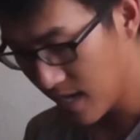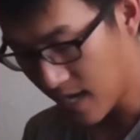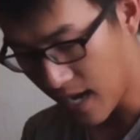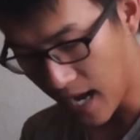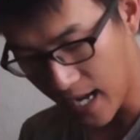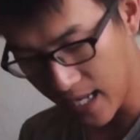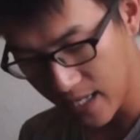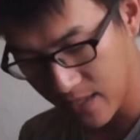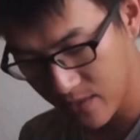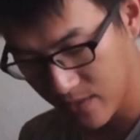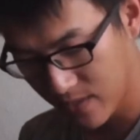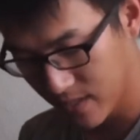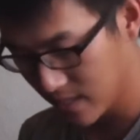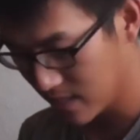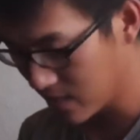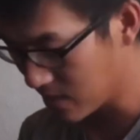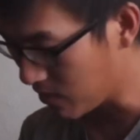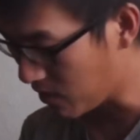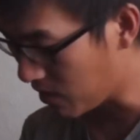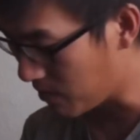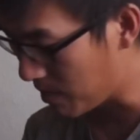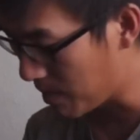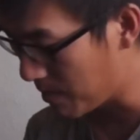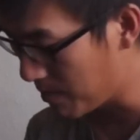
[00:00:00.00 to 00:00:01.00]
I do this to
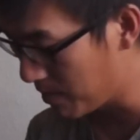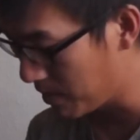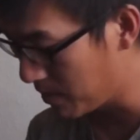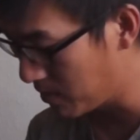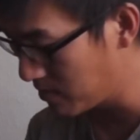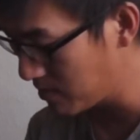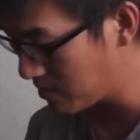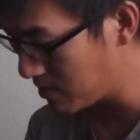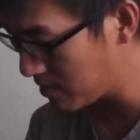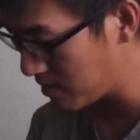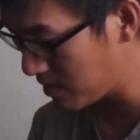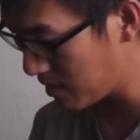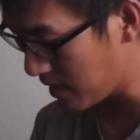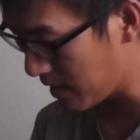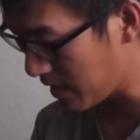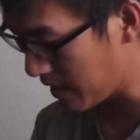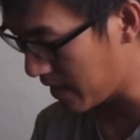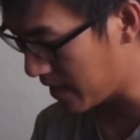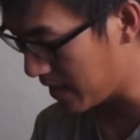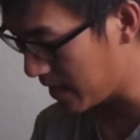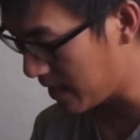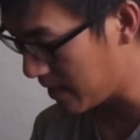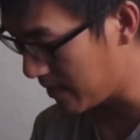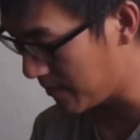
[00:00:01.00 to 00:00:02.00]
all my bows, and